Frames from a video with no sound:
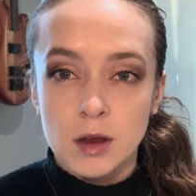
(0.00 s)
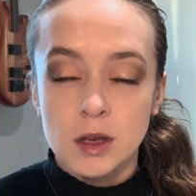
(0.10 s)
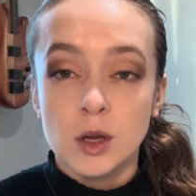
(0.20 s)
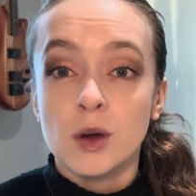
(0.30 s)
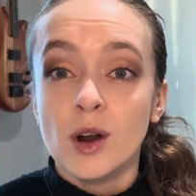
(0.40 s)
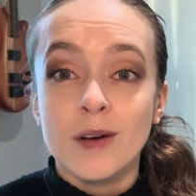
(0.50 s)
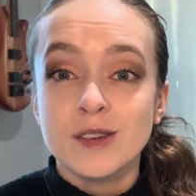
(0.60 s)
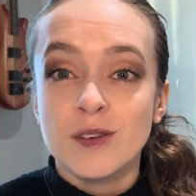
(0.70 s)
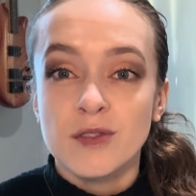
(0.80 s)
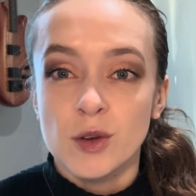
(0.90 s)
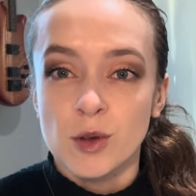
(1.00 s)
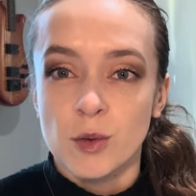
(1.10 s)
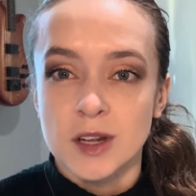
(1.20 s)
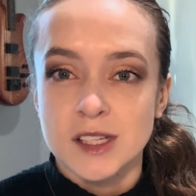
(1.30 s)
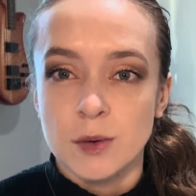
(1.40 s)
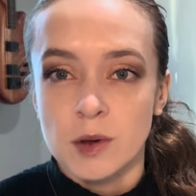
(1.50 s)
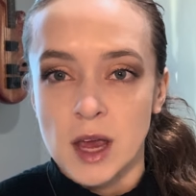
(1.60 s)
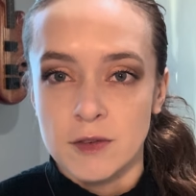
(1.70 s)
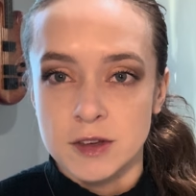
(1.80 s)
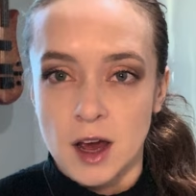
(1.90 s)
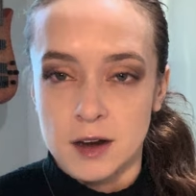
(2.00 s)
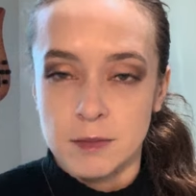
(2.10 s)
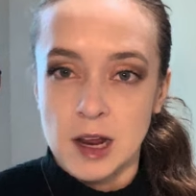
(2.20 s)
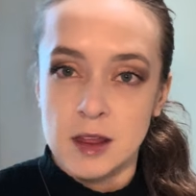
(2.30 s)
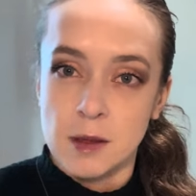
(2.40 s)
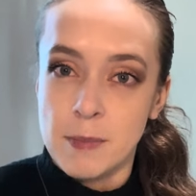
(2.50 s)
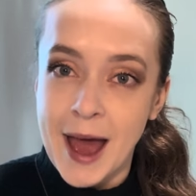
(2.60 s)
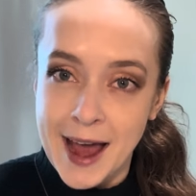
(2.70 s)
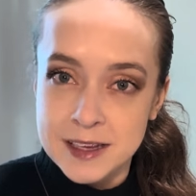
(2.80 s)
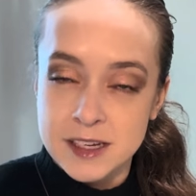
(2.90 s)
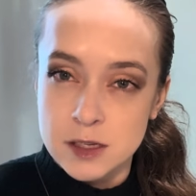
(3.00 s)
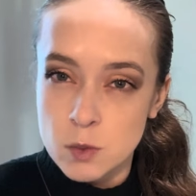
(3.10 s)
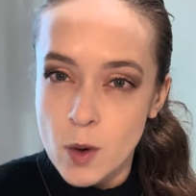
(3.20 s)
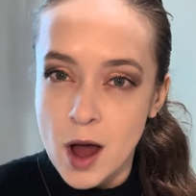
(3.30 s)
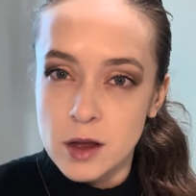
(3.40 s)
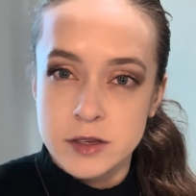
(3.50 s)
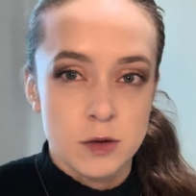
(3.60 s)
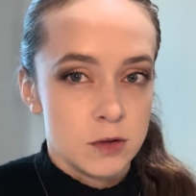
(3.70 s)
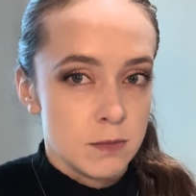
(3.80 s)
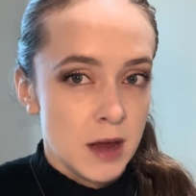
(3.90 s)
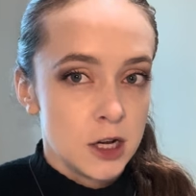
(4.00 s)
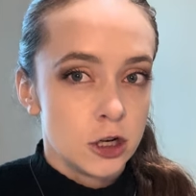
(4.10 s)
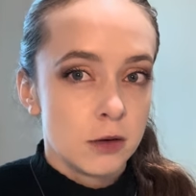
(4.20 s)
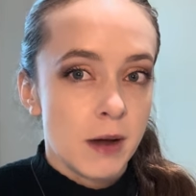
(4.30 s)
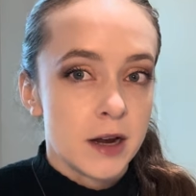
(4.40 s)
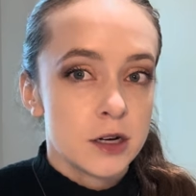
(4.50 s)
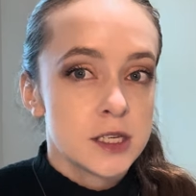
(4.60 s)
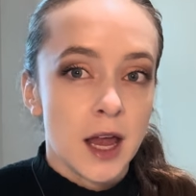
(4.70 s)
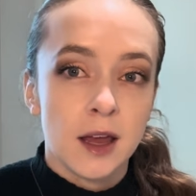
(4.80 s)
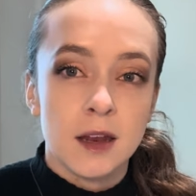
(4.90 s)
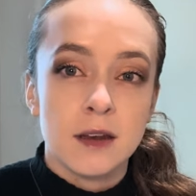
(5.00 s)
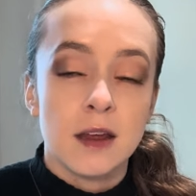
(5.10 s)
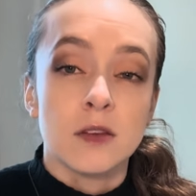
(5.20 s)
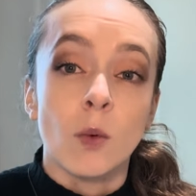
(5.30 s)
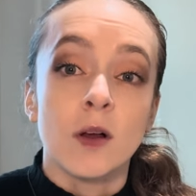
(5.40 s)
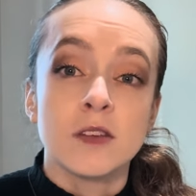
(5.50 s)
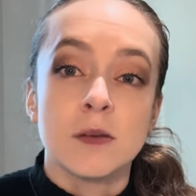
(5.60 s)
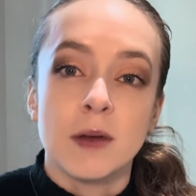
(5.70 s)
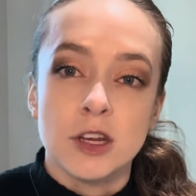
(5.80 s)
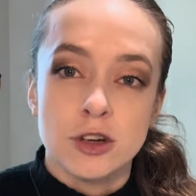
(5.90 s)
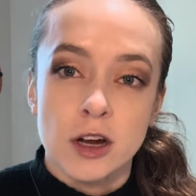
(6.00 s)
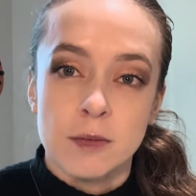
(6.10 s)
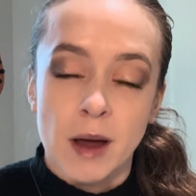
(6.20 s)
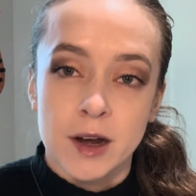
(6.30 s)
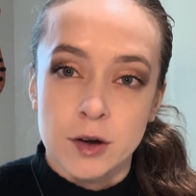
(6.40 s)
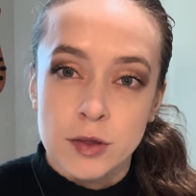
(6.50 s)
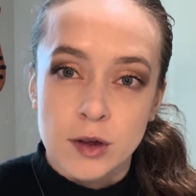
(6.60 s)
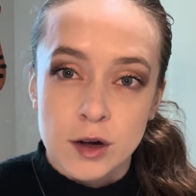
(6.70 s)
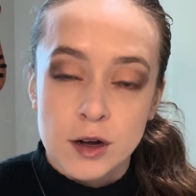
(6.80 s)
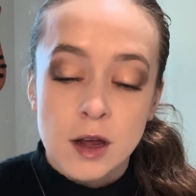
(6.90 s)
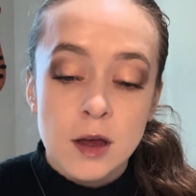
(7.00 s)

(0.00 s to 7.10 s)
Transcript: You can always review the ones that we have done in the past as well. So the major and minor second, as well as the major and minor third.